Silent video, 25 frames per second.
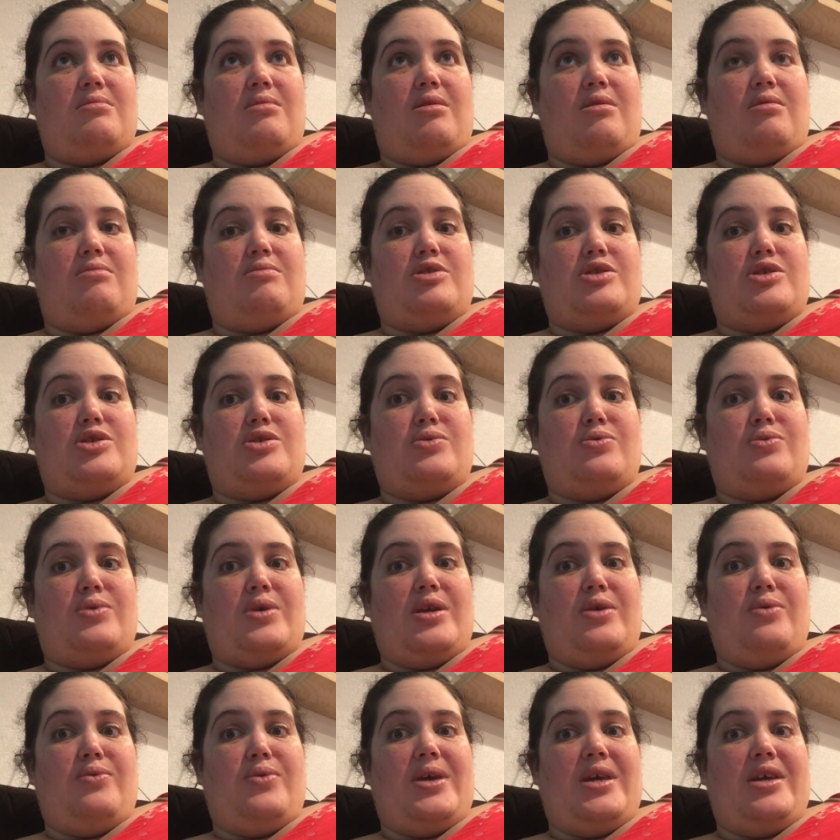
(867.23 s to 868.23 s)
almost
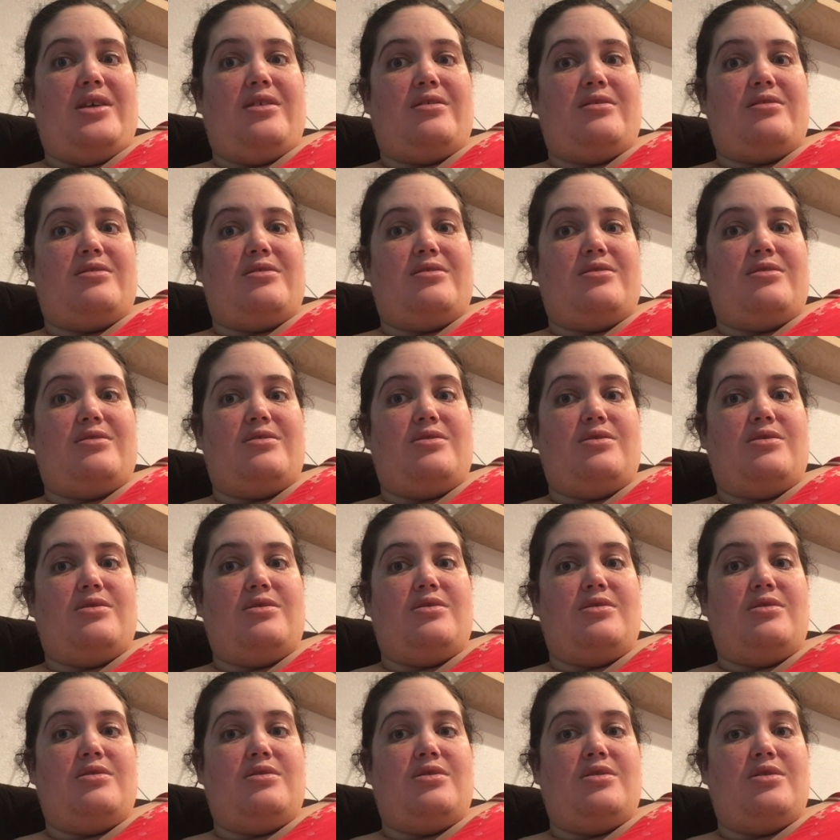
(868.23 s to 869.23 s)
20 weeks.
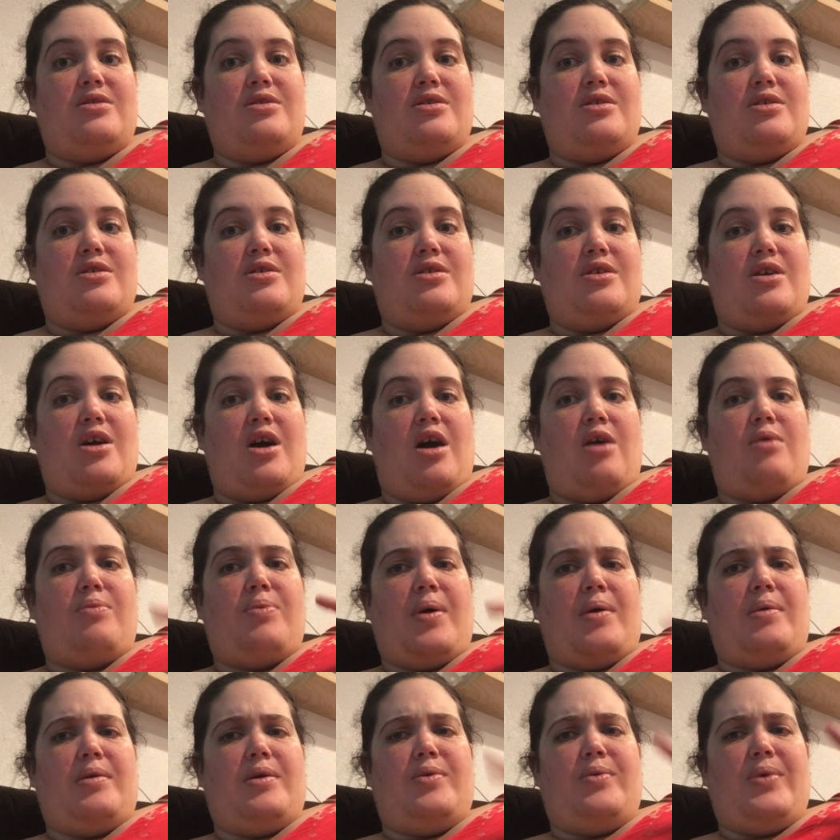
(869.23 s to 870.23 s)
I'll
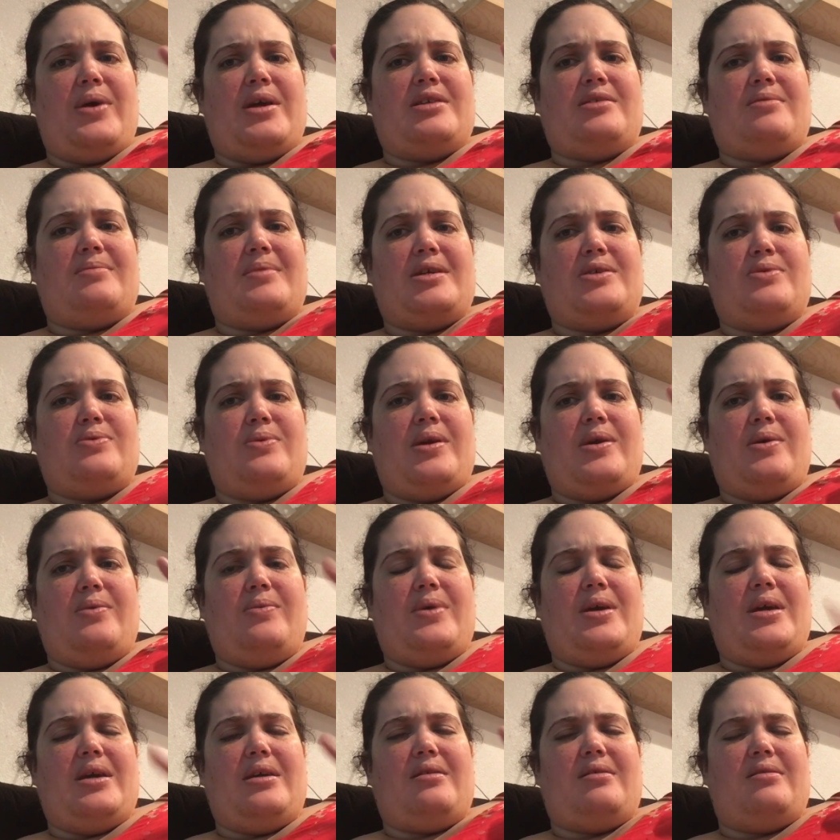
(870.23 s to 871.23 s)
probably wait till my 20
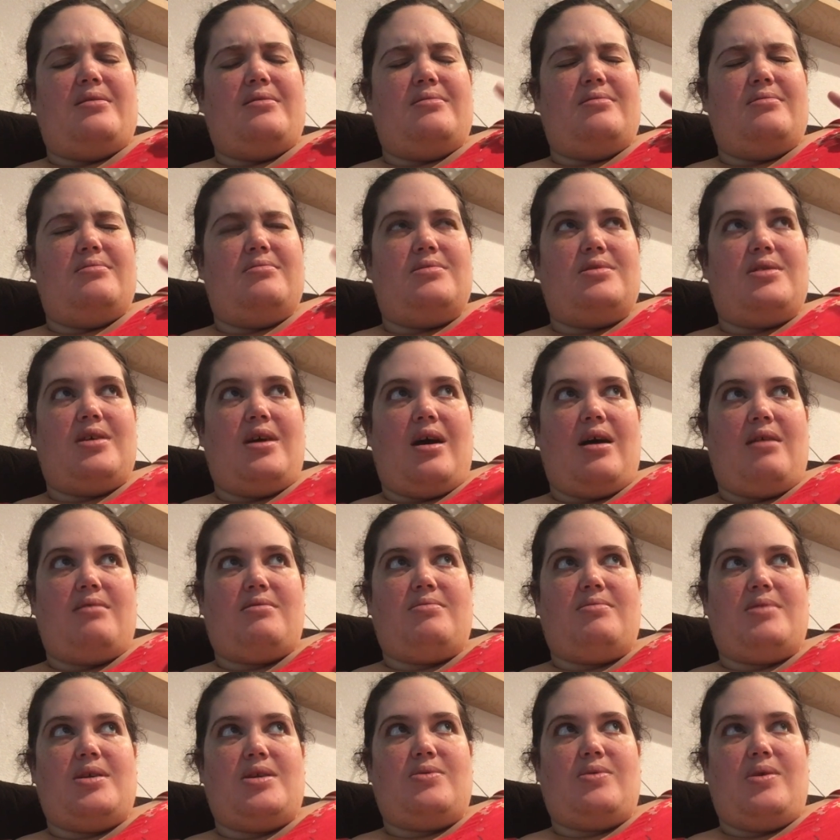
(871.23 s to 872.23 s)
week, till
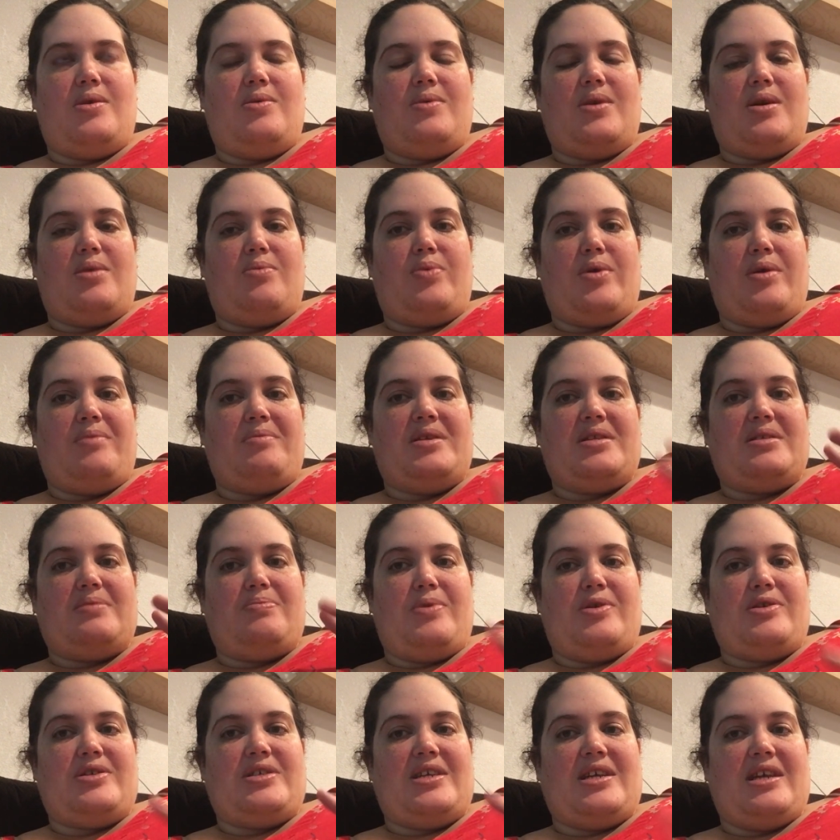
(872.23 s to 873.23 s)
after my 20 week appointment to
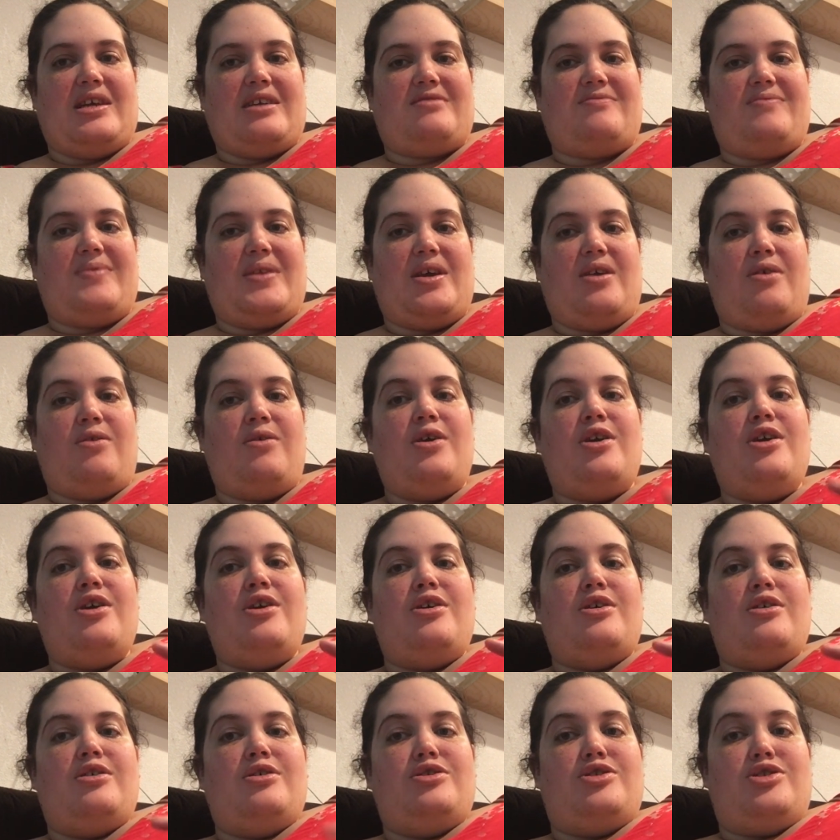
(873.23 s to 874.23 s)
post the next video.
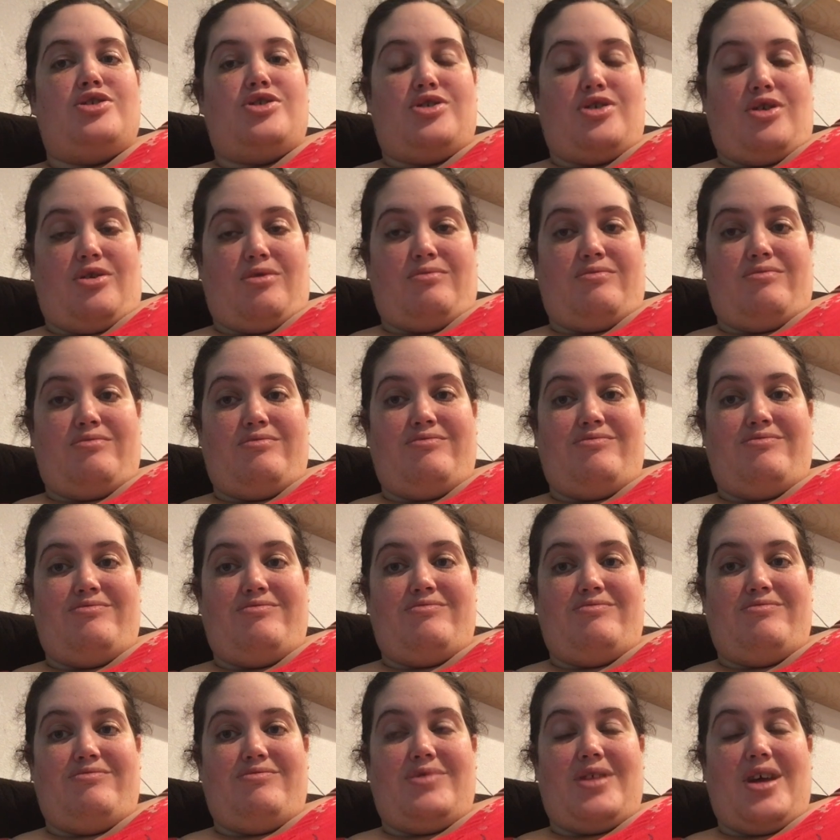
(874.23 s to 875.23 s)
So
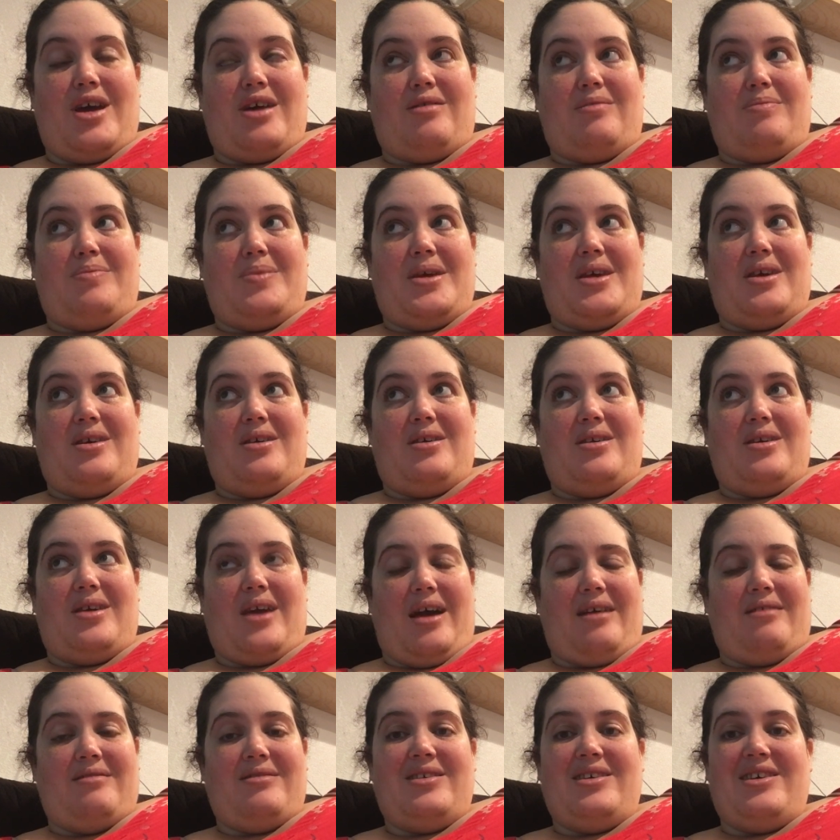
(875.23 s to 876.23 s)
that'll be,
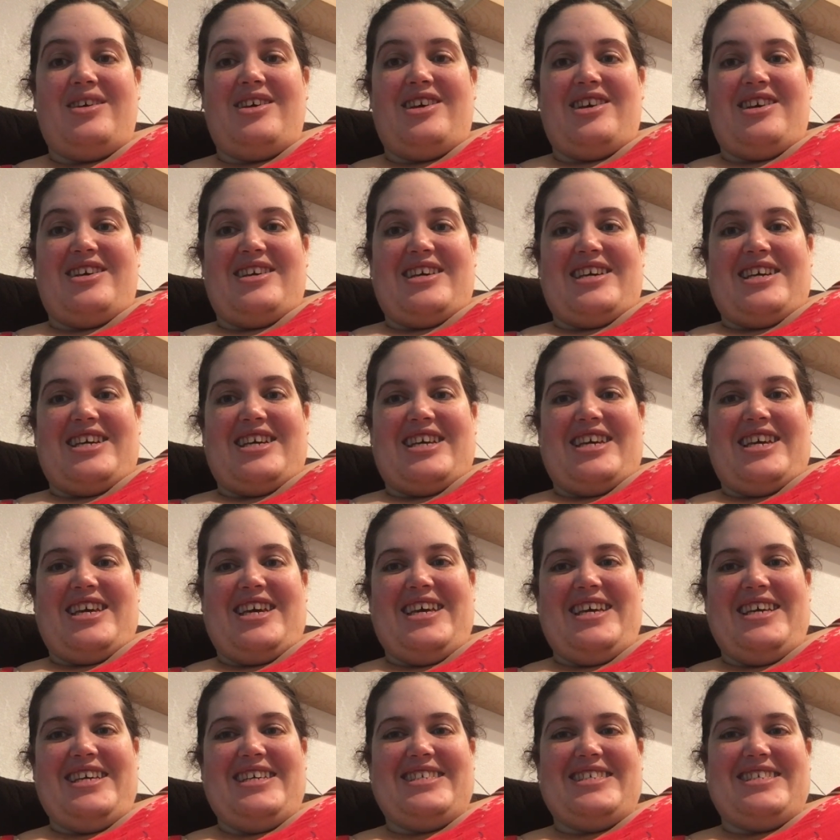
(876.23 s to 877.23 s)

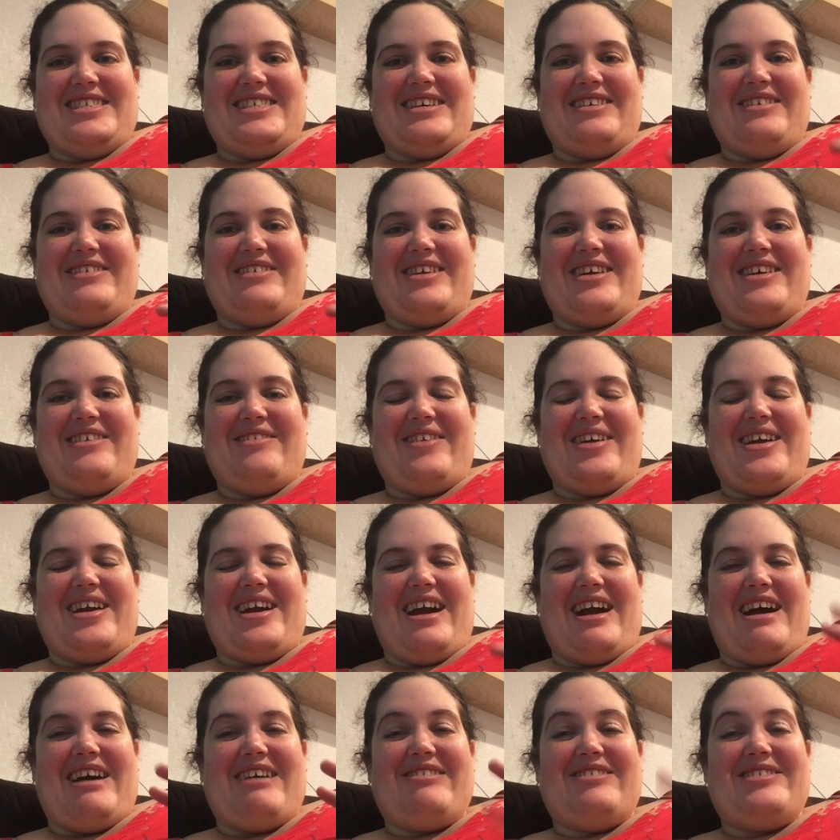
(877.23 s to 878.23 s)
yeah. So anyway,
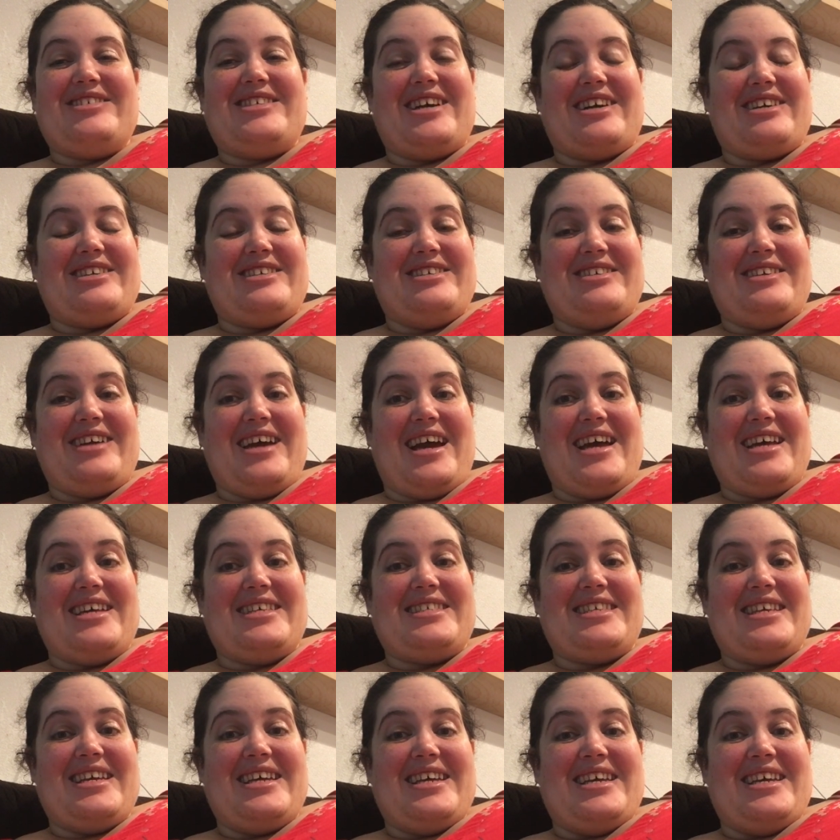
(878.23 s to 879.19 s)
I will talk to you guys